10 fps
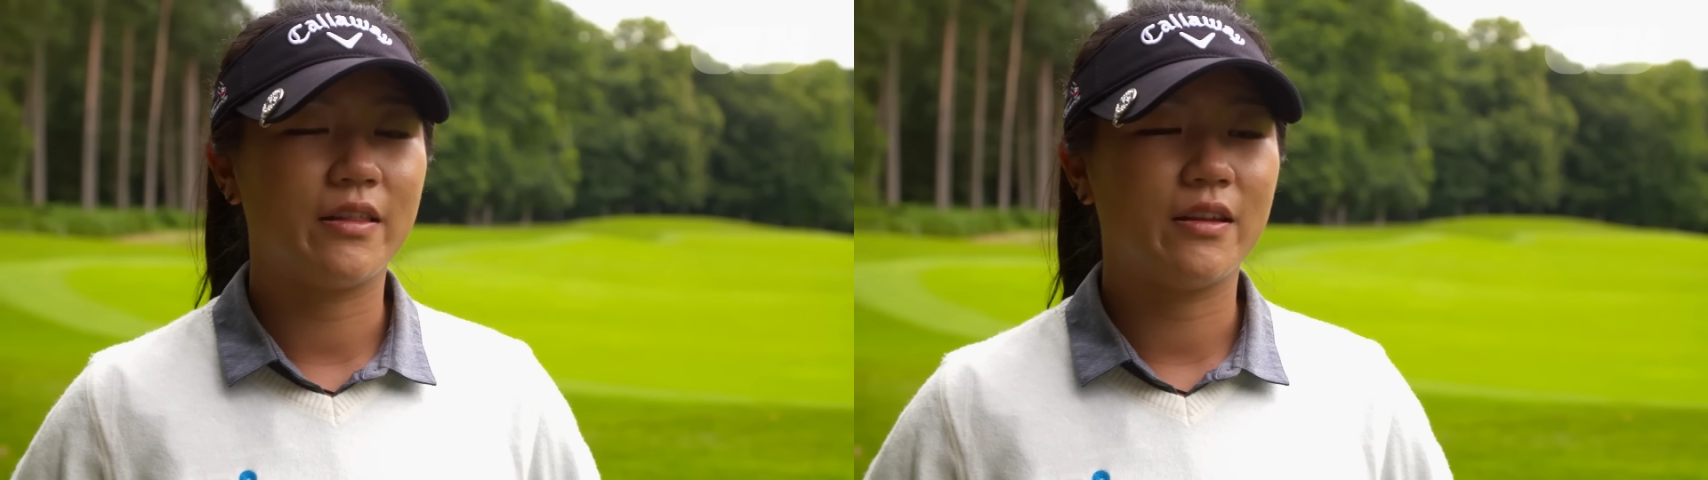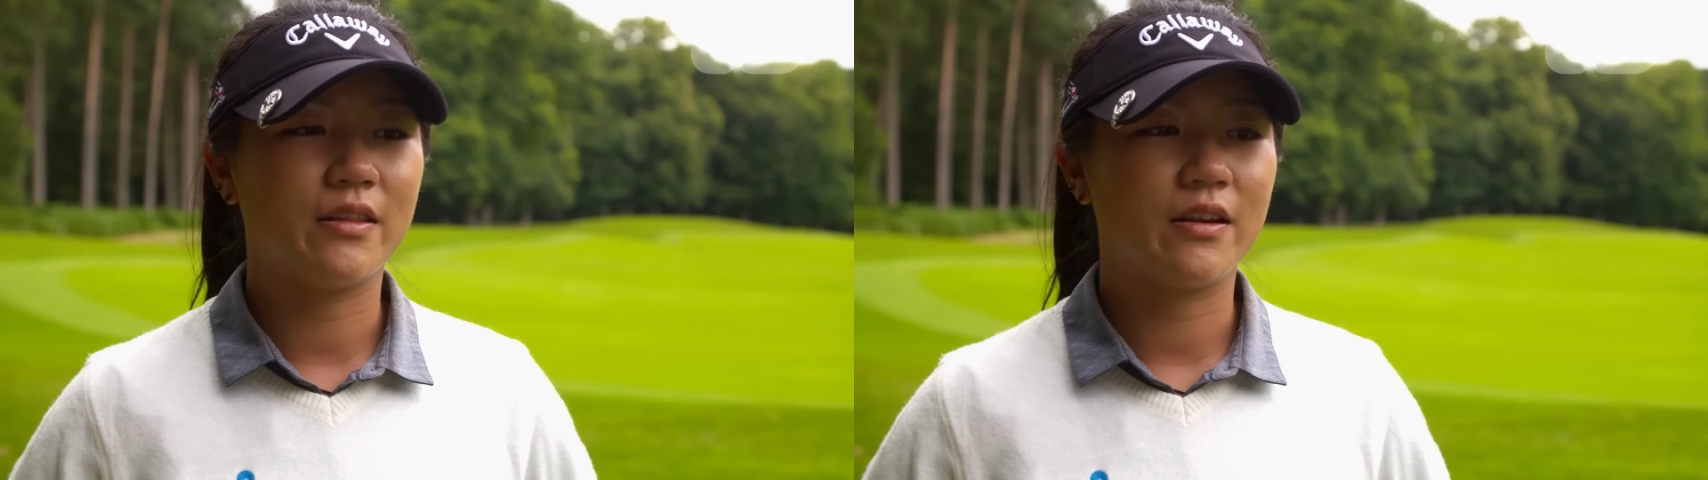
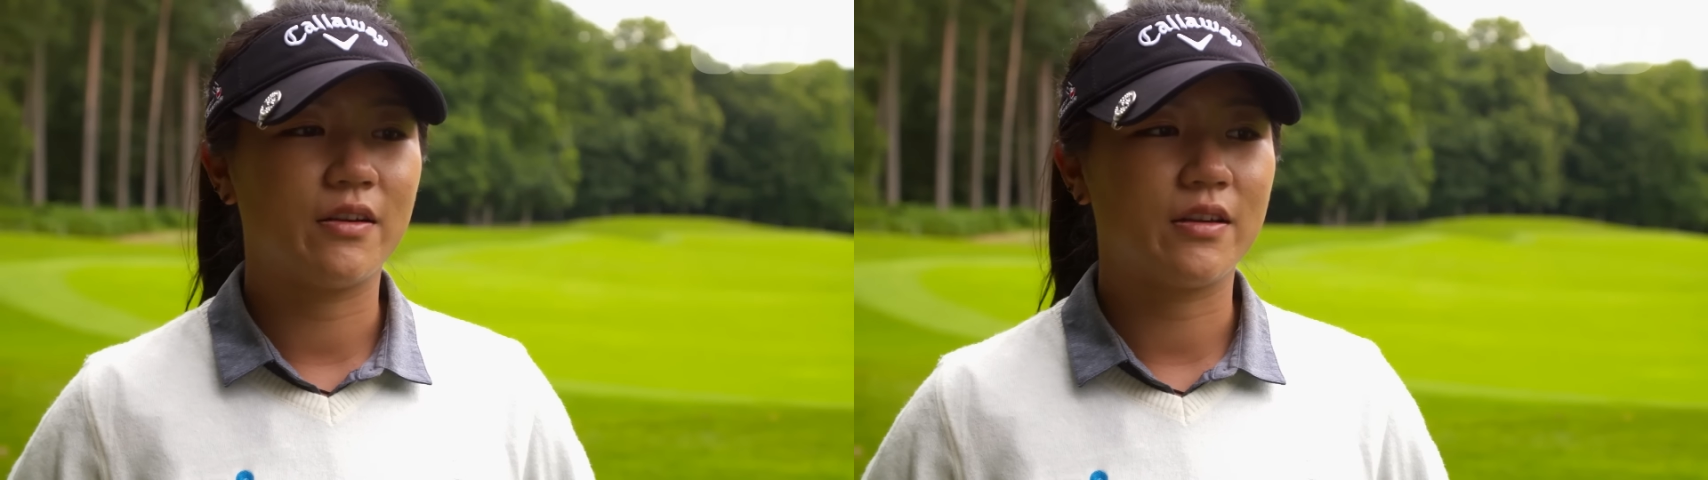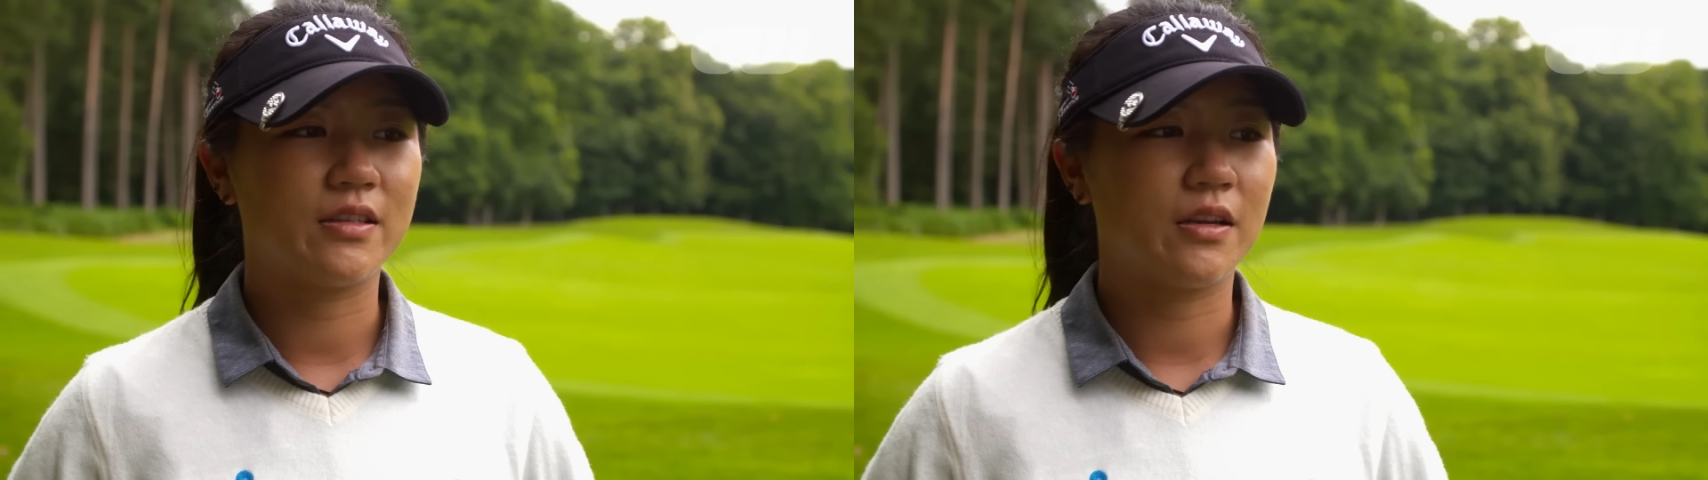I think
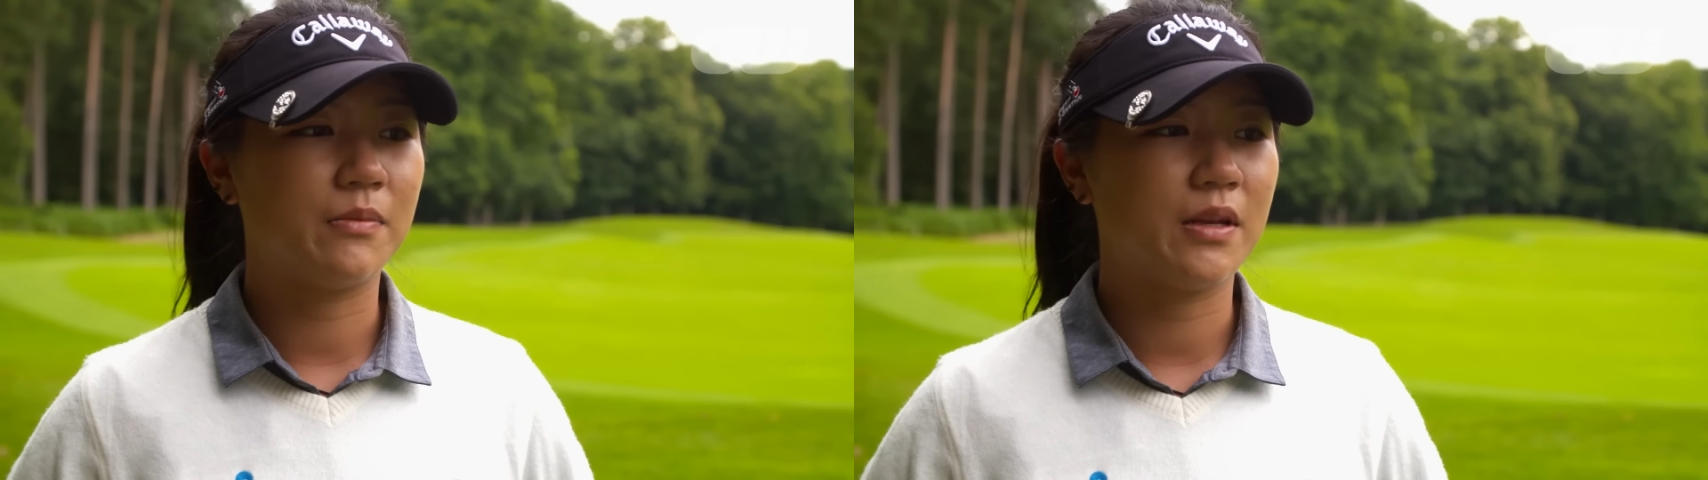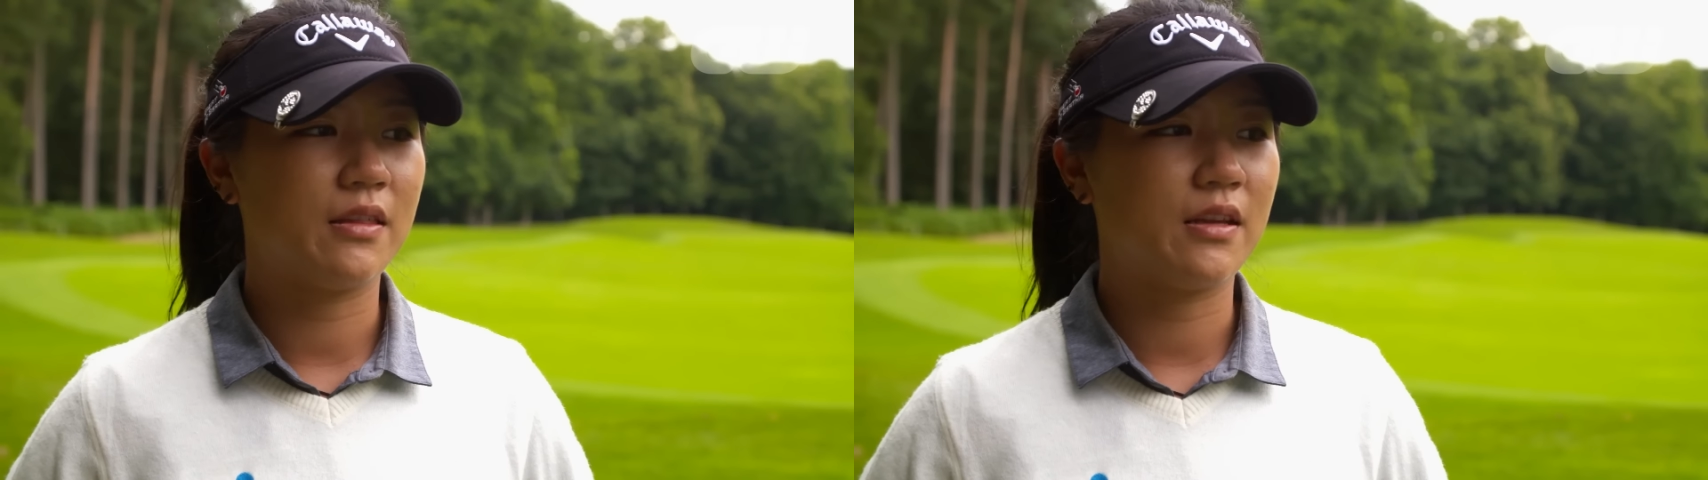there are so
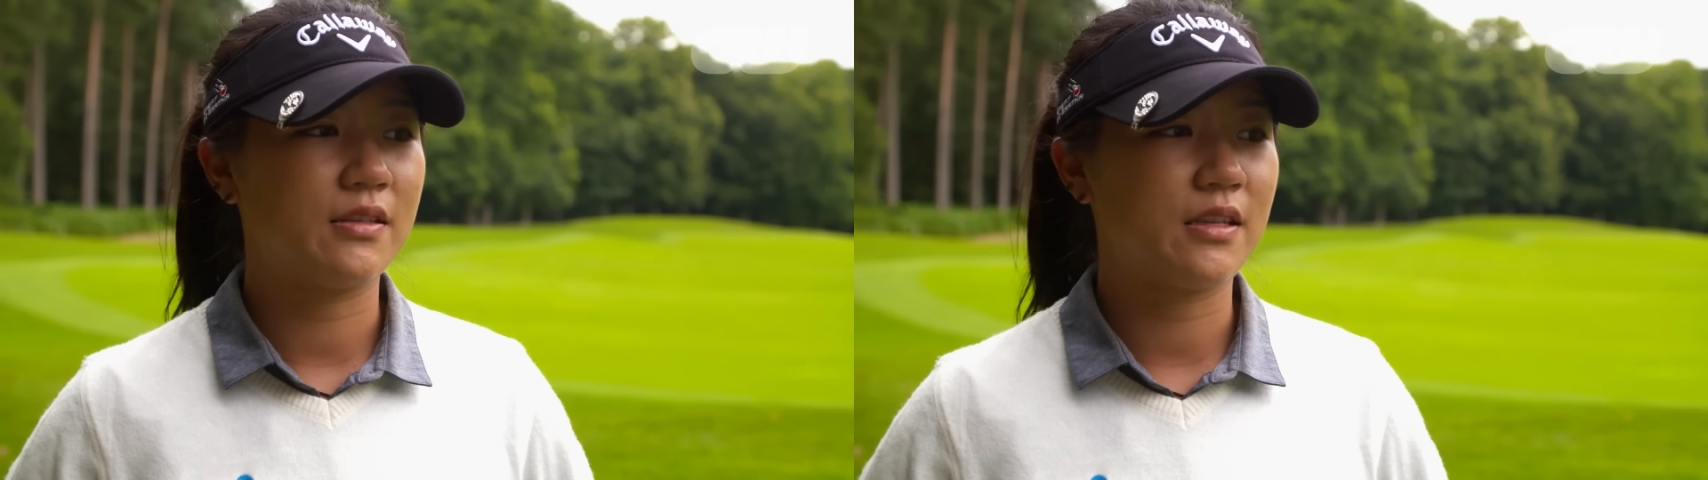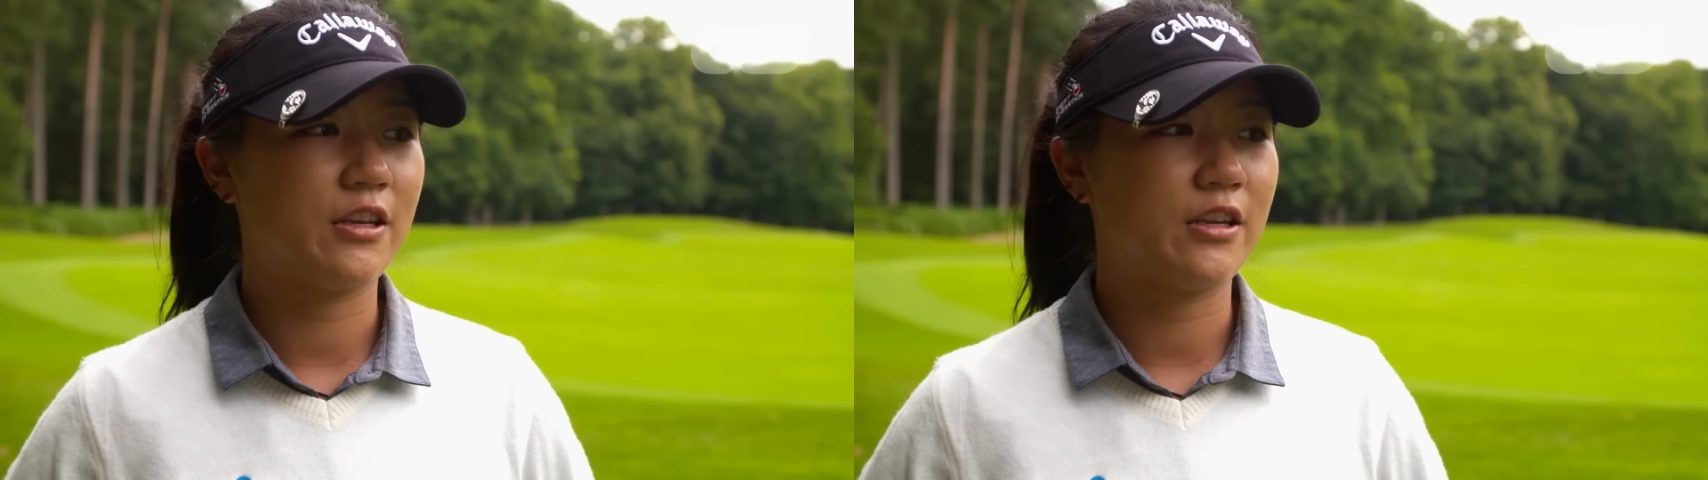many things